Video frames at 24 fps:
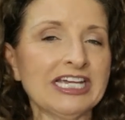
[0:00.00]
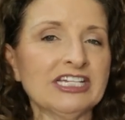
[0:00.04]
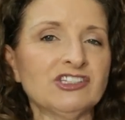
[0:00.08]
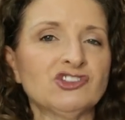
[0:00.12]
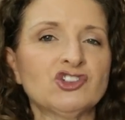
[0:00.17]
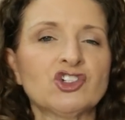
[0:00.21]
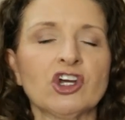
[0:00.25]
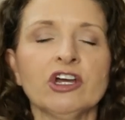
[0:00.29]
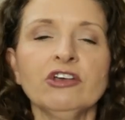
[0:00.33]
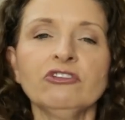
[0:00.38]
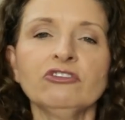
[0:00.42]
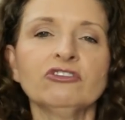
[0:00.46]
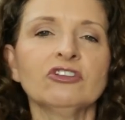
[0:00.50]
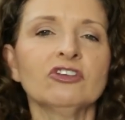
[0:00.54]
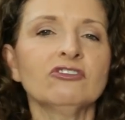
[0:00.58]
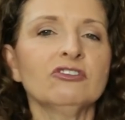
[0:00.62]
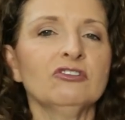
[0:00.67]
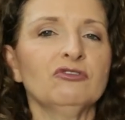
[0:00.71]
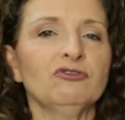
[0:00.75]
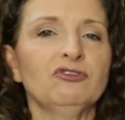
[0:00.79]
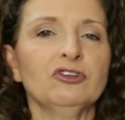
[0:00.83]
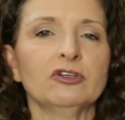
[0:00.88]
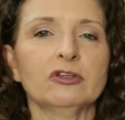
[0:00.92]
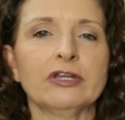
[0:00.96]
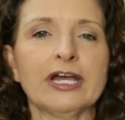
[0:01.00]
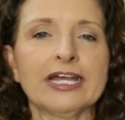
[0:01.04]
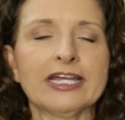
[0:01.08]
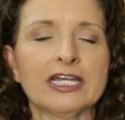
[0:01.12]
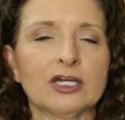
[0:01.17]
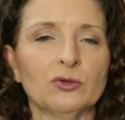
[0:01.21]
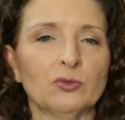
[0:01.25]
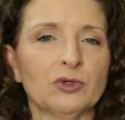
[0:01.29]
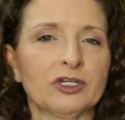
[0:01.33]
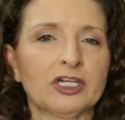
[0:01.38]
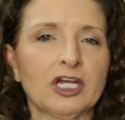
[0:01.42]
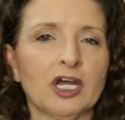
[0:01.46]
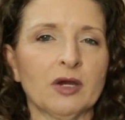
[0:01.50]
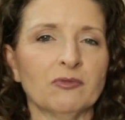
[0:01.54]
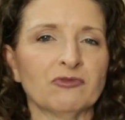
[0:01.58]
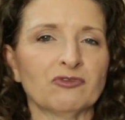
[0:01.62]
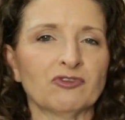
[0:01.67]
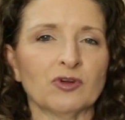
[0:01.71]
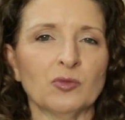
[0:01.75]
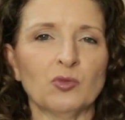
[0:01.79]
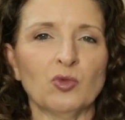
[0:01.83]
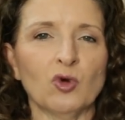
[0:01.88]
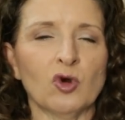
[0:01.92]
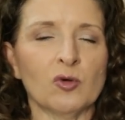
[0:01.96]
It just doesn't feel like it would come
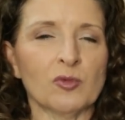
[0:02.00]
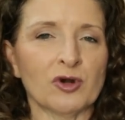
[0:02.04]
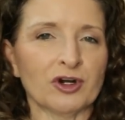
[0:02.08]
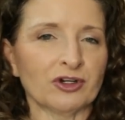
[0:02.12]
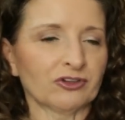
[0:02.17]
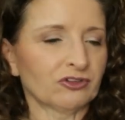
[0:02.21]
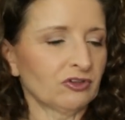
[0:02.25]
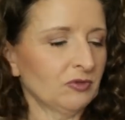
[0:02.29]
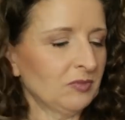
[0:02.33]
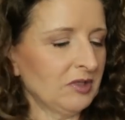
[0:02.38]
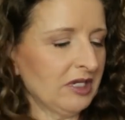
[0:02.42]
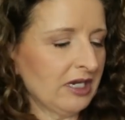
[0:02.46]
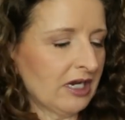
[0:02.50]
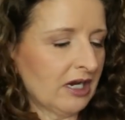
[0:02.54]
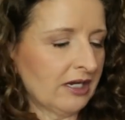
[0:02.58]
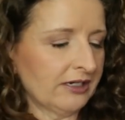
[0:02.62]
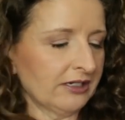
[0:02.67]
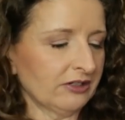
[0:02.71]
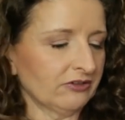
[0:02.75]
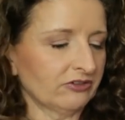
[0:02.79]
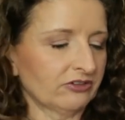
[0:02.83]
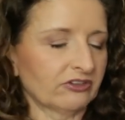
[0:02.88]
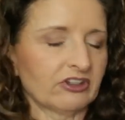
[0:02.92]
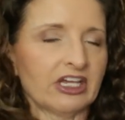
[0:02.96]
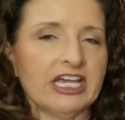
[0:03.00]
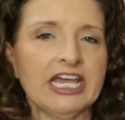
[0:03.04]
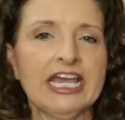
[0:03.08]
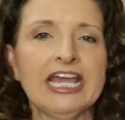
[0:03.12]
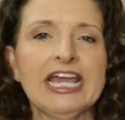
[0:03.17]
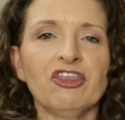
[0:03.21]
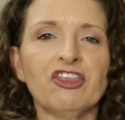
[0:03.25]
from Walmart, to be honest.